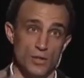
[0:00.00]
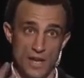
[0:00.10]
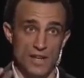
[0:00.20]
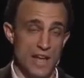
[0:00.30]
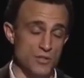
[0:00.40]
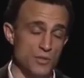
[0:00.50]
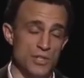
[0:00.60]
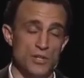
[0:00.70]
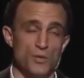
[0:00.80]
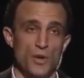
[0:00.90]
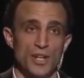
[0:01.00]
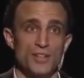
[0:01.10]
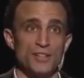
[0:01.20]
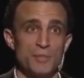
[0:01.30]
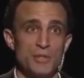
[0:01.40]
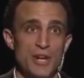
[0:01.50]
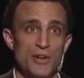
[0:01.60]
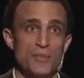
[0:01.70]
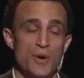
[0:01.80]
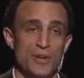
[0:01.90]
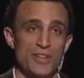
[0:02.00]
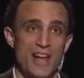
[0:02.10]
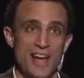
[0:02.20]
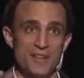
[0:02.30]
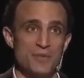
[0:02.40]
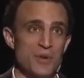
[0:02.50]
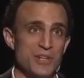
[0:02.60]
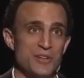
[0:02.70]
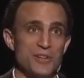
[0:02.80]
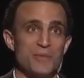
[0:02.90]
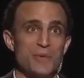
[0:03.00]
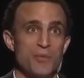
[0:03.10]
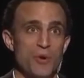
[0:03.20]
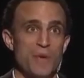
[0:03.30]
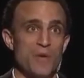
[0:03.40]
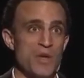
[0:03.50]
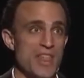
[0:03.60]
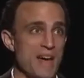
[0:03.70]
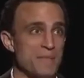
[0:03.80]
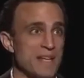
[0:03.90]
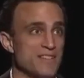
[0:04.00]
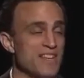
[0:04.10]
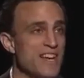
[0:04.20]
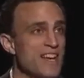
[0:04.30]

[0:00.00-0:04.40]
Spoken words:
And as you said, you're running on the Libertarian Party line, and we want to hear a little bit more about what that means.